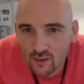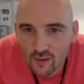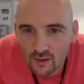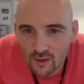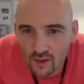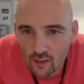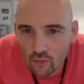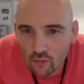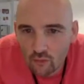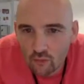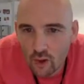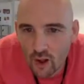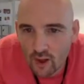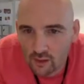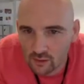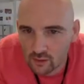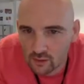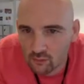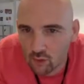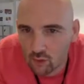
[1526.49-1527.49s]
And on the right,
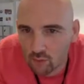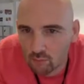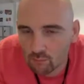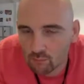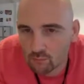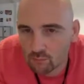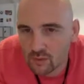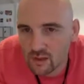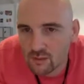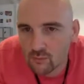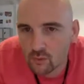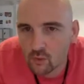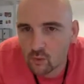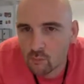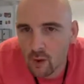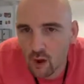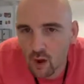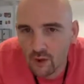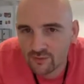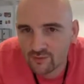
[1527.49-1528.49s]
you've got people who
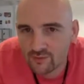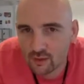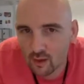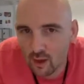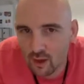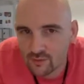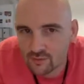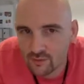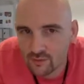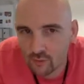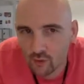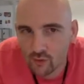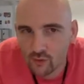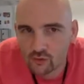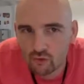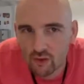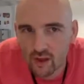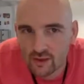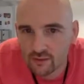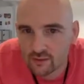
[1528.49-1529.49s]
personalize their own
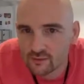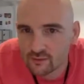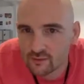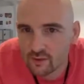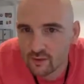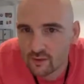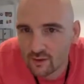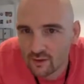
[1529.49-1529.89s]
trainers.